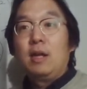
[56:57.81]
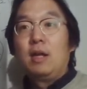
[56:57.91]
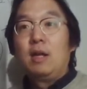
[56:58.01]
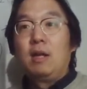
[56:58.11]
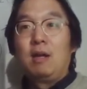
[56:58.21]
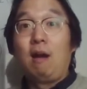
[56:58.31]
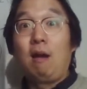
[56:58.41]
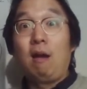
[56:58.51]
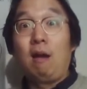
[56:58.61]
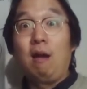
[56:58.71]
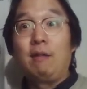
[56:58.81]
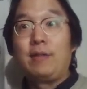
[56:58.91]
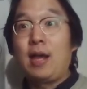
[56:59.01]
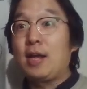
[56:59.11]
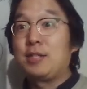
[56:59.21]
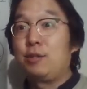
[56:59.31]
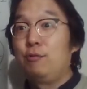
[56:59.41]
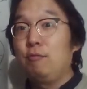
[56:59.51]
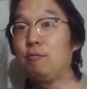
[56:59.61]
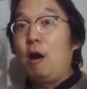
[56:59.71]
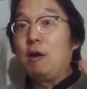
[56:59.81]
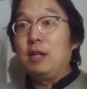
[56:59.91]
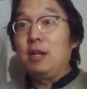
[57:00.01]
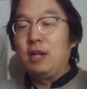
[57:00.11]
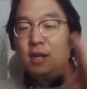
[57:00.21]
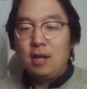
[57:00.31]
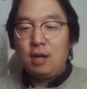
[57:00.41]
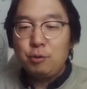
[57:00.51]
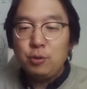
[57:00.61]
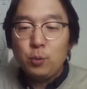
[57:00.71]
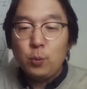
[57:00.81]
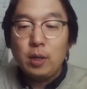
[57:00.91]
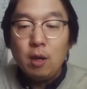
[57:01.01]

That's too ugly. How do you do it?